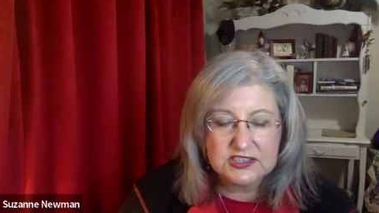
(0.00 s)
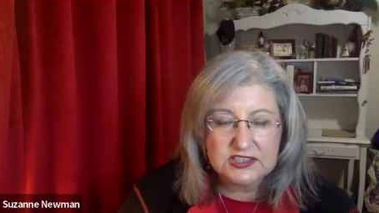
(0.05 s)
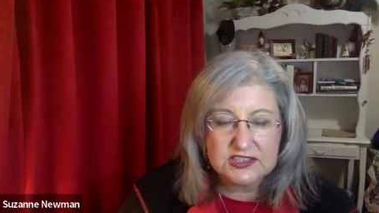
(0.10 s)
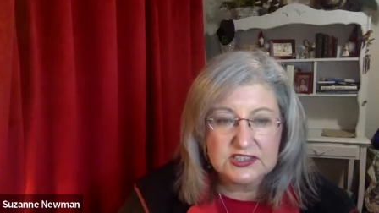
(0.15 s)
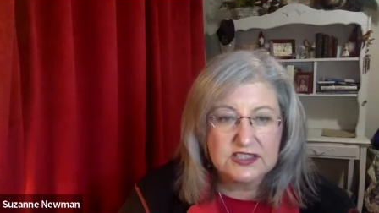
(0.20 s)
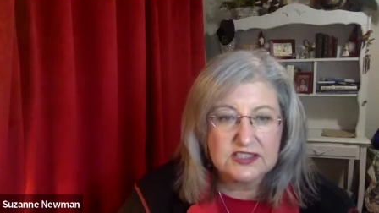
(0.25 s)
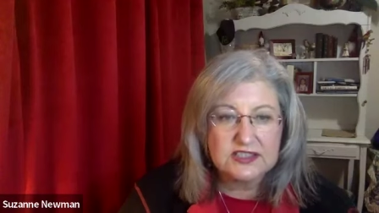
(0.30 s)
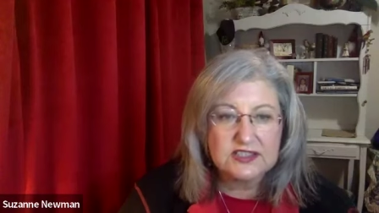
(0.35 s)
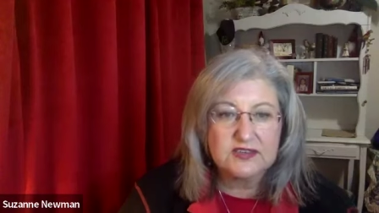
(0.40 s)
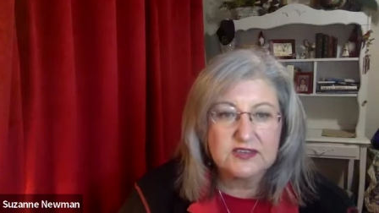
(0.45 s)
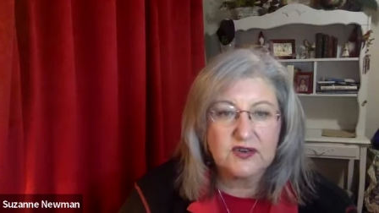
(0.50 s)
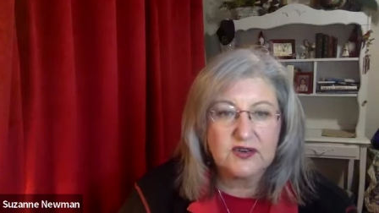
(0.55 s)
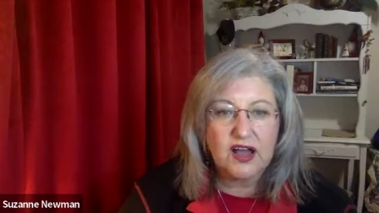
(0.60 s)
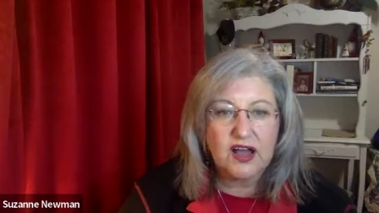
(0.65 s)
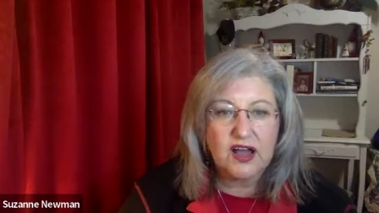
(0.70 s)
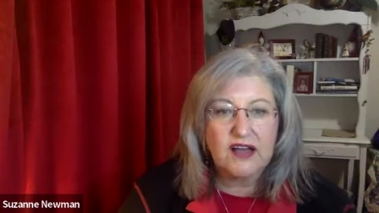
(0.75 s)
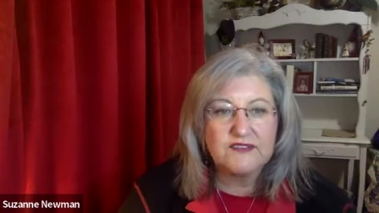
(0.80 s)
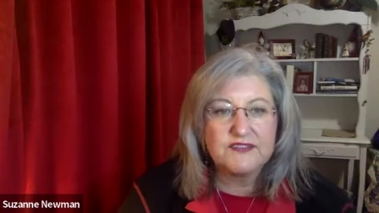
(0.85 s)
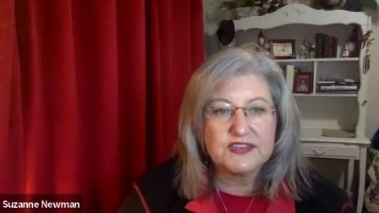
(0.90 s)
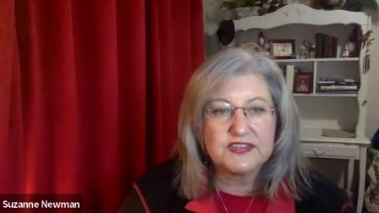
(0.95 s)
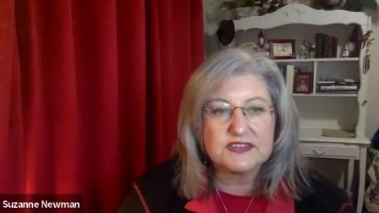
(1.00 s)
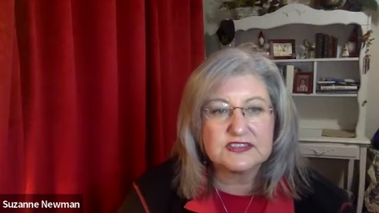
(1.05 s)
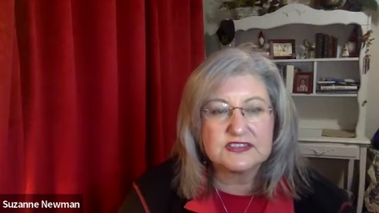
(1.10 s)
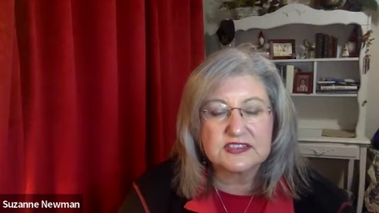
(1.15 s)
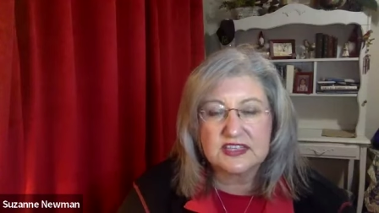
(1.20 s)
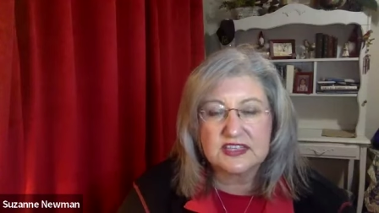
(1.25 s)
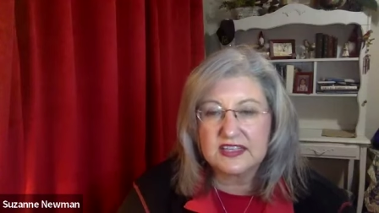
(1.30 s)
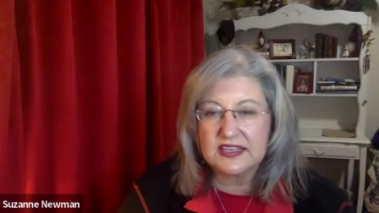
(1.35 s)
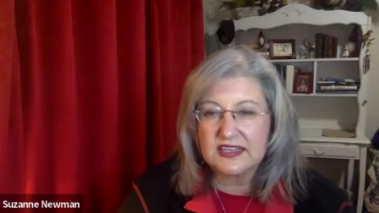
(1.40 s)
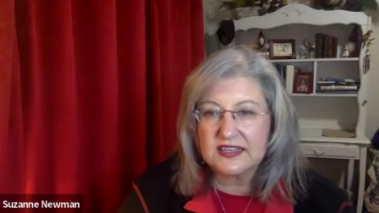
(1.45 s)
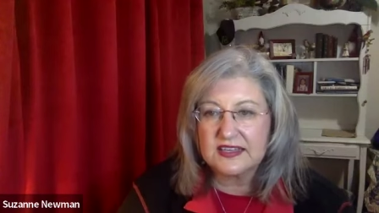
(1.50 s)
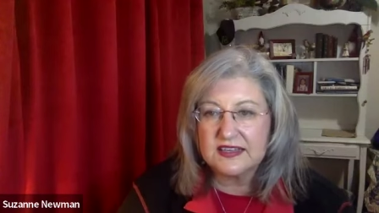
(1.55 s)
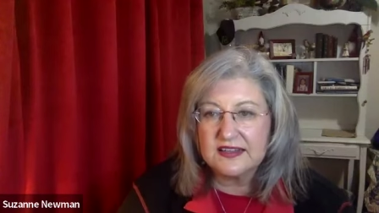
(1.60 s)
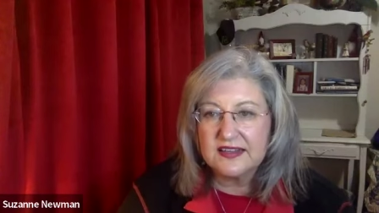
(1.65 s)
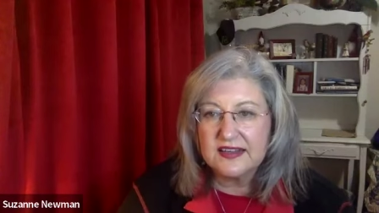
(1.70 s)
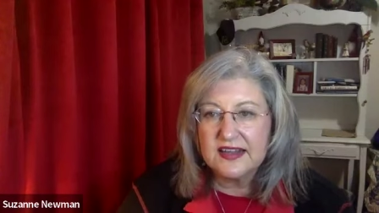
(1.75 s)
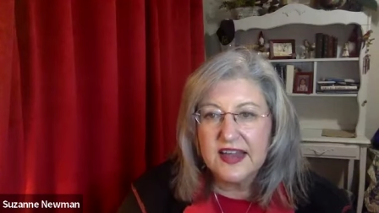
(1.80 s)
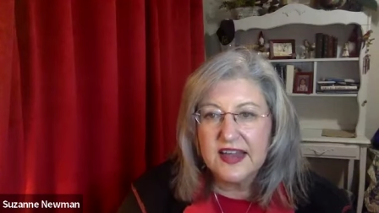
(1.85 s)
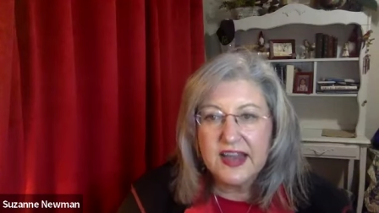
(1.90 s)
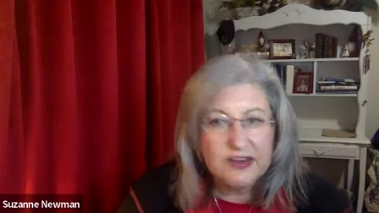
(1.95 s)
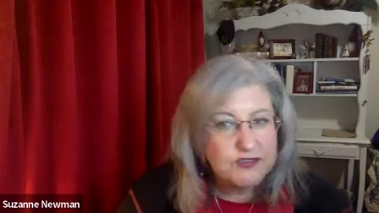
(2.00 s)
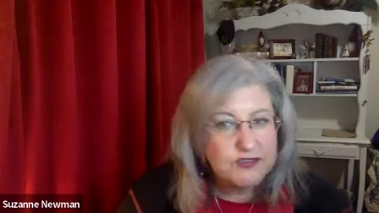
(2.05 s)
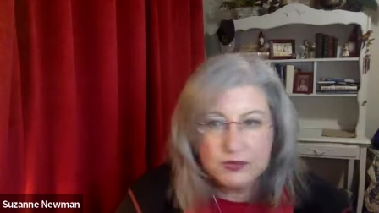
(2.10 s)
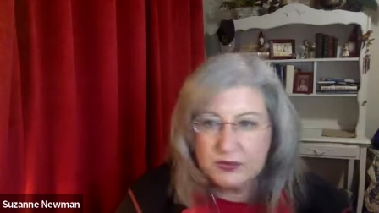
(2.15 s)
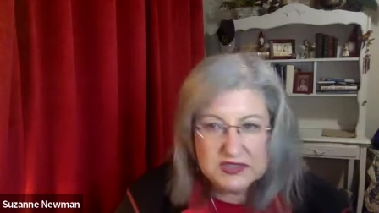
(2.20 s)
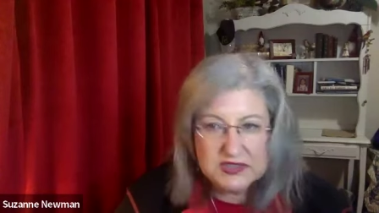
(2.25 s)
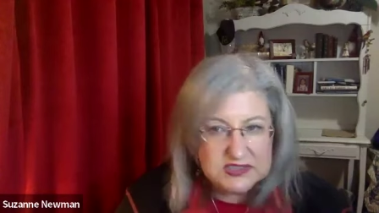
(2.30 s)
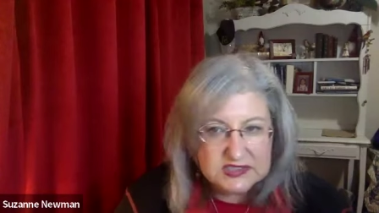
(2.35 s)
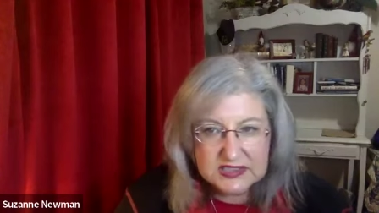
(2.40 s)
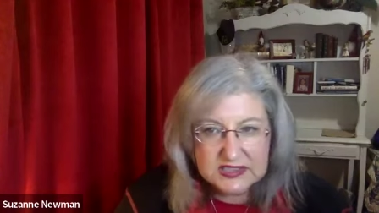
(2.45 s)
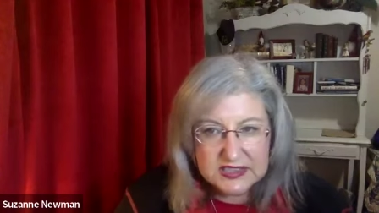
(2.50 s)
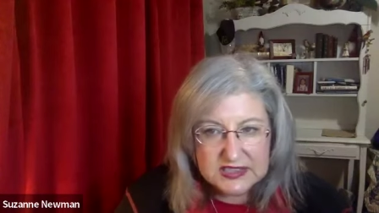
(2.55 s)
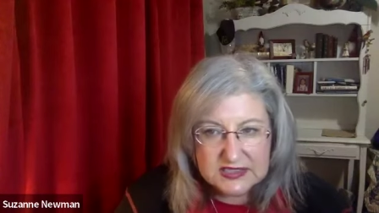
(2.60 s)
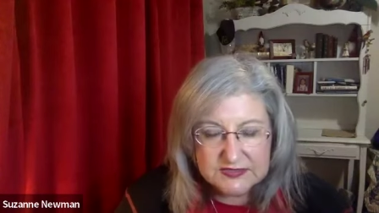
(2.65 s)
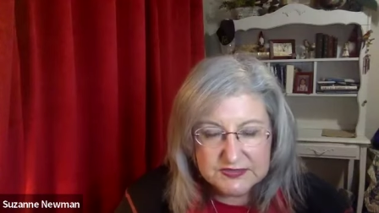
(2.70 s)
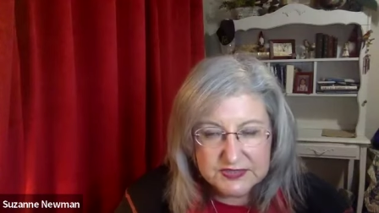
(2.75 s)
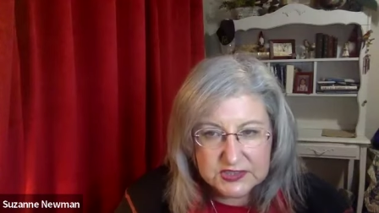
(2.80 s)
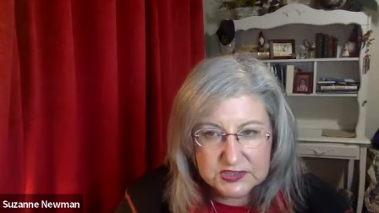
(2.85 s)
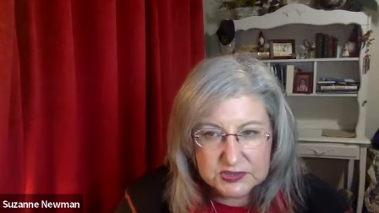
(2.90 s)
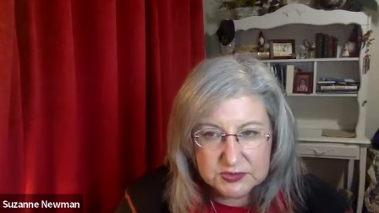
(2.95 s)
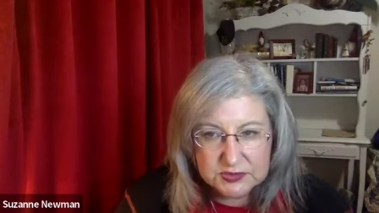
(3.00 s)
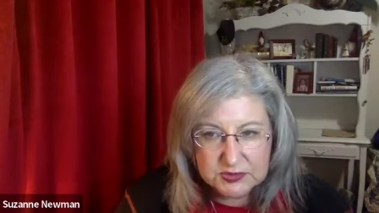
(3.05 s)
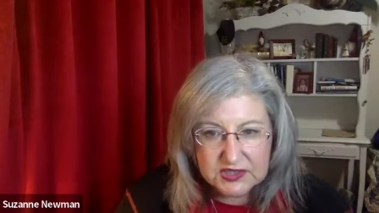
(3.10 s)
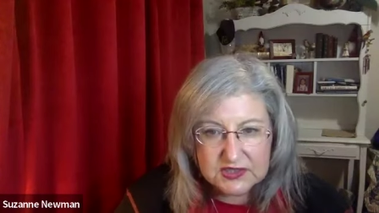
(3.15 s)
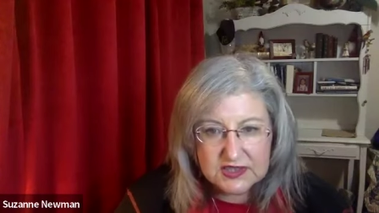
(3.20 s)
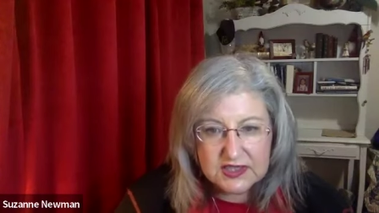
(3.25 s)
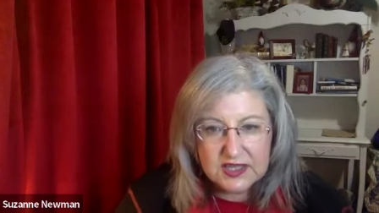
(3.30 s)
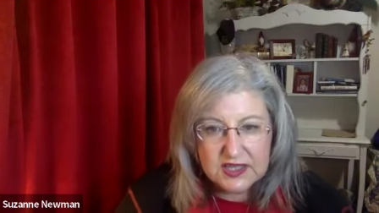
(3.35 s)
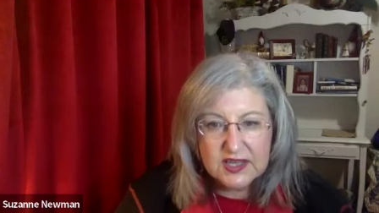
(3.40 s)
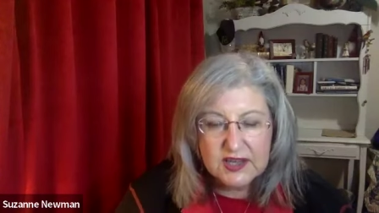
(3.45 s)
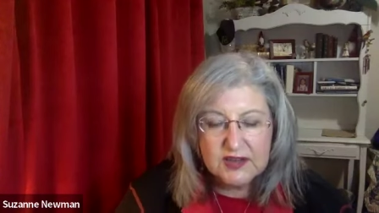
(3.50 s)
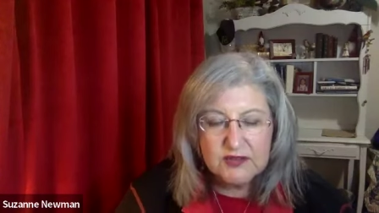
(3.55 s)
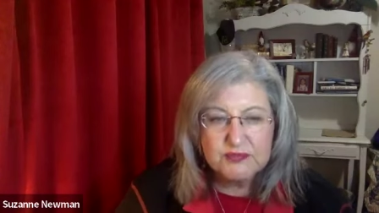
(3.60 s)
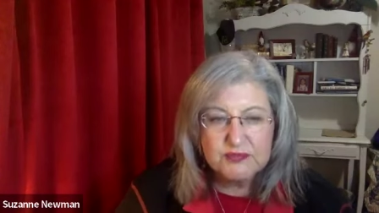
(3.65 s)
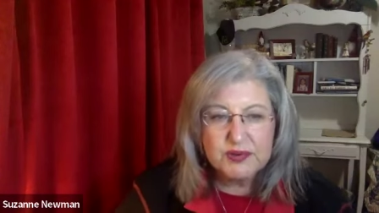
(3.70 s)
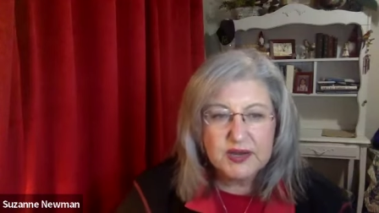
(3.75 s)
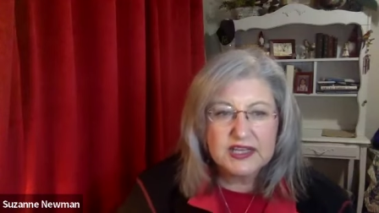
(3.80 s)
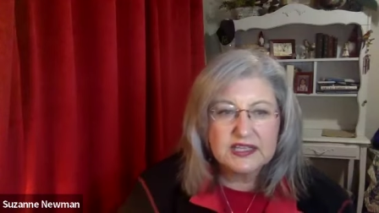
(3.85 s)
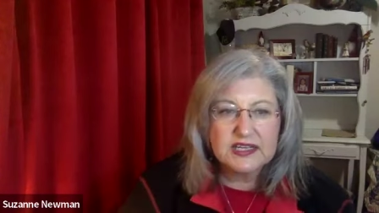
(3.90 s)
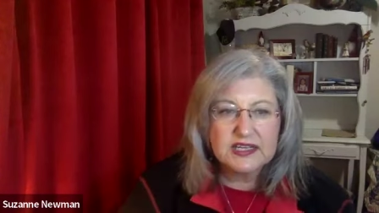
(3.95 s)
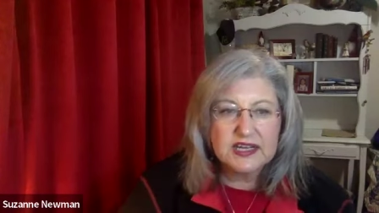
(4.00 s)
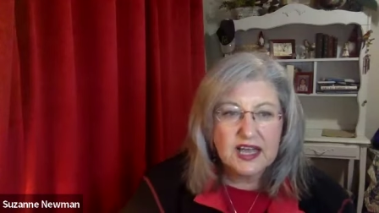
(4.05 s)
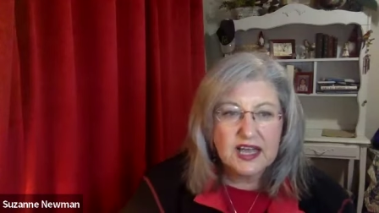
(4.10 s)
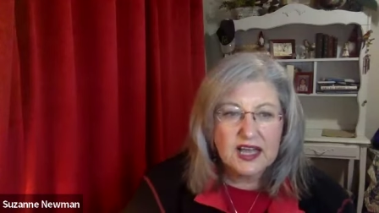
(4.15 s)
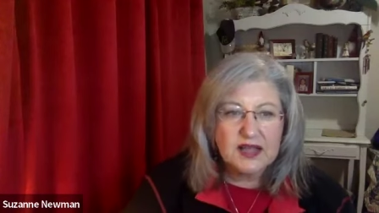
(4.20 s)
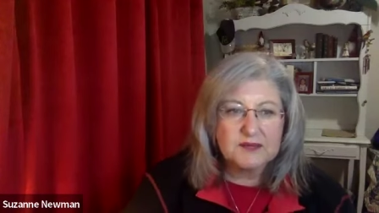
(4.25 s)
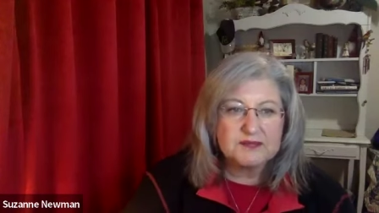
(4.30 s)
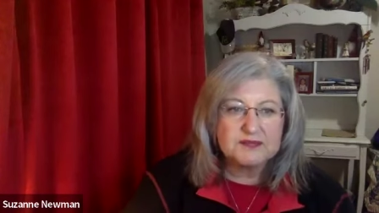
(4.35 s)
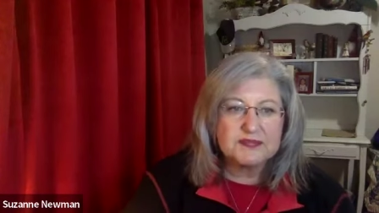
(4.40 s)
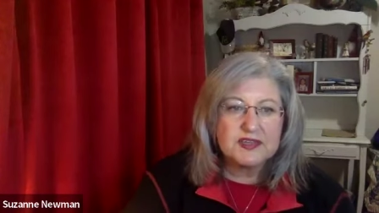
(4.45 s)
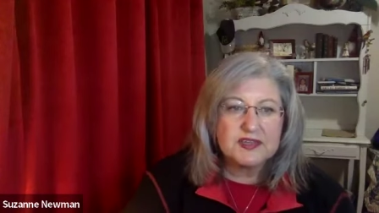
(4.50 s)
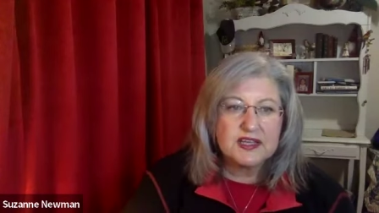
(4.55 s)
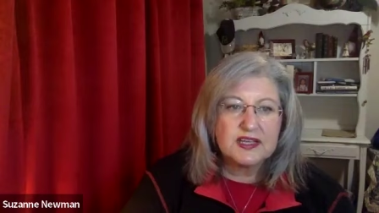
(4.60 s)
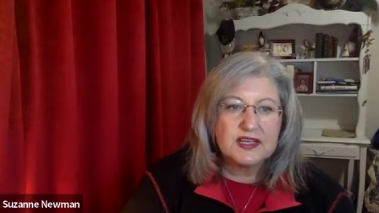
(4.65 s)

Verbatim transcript: And, you know, obviously everyone's an individual, but, um,